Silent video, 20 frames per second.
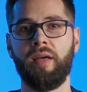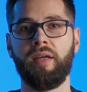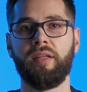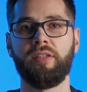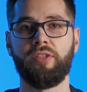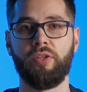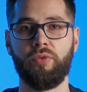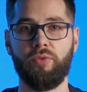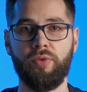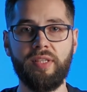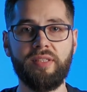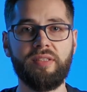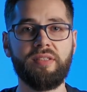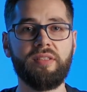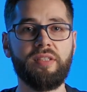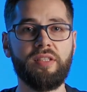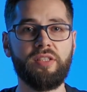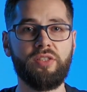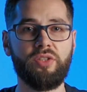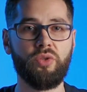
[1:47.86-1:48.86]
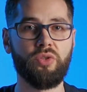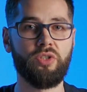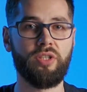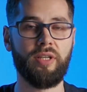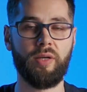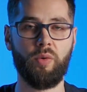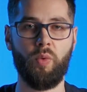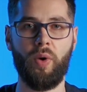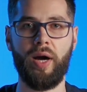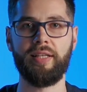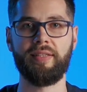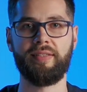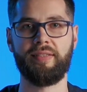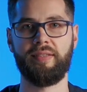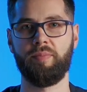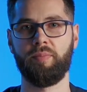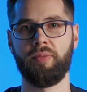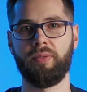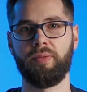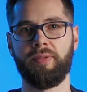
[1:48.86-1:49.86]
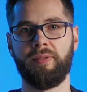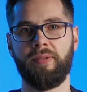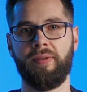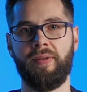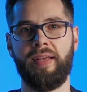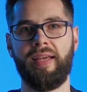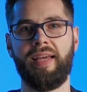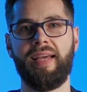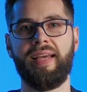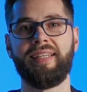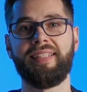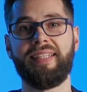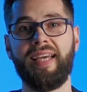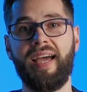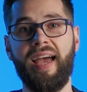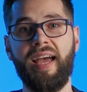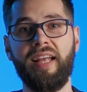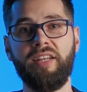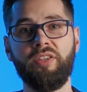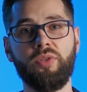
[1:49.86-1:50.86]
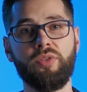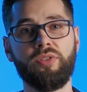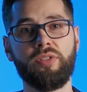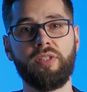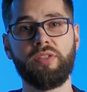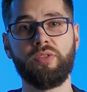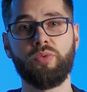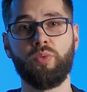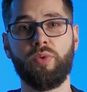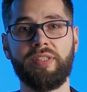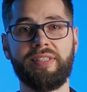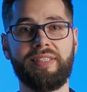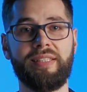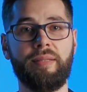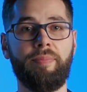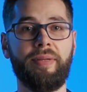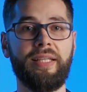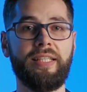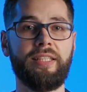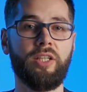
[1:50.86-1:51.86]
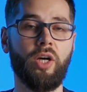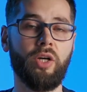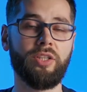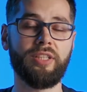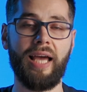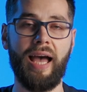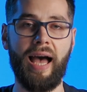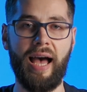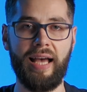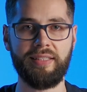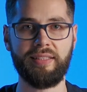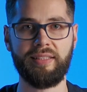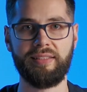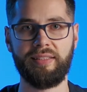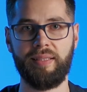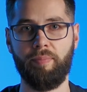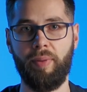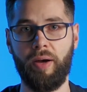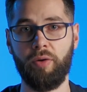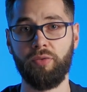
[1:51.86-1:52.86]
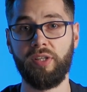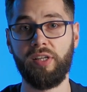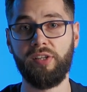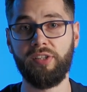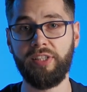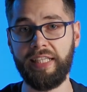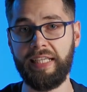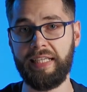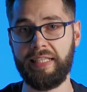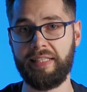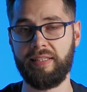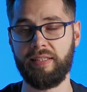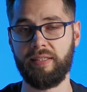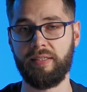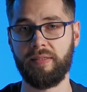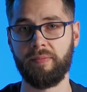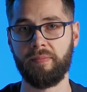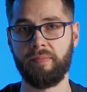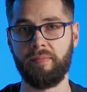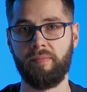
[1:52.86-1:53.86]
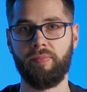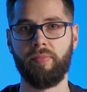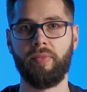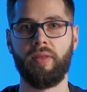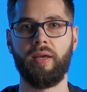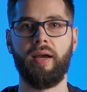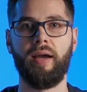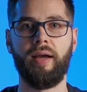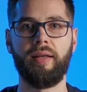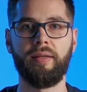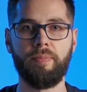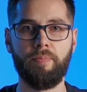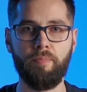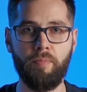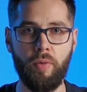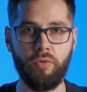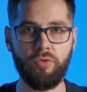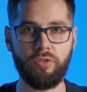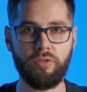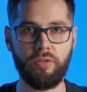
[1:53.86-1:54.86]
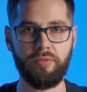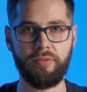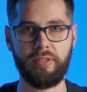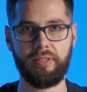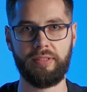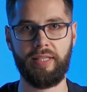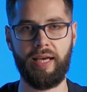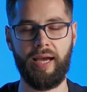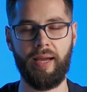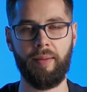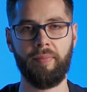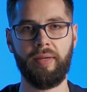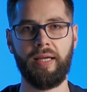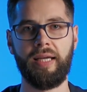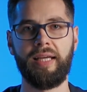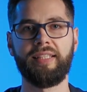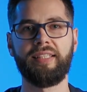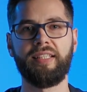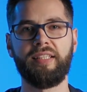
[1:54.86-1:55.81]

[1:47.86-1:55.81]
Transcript: The reason is usually quite simple. The end users were simply not asked about their needs. And most of the time, the